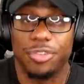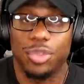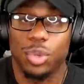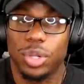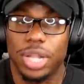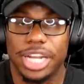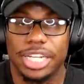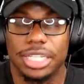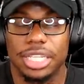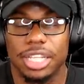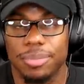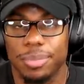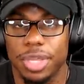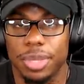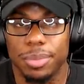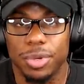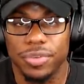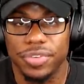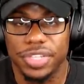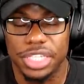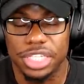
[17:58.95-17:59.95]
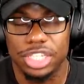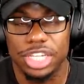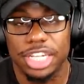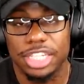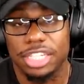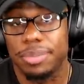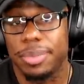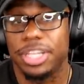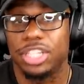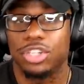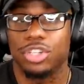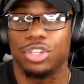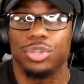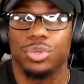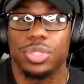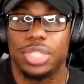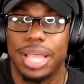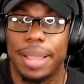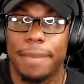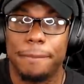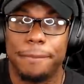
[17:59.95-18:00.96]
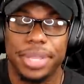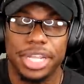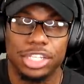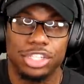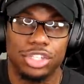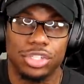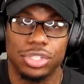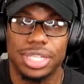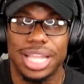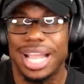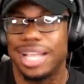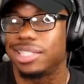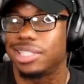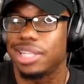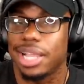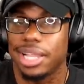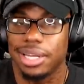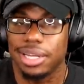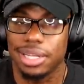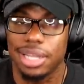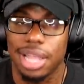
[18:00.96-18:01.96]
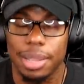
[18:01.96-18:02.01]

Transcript: If you would like to leave me a movie suggestion, make sure you use that Bingers hashtag in the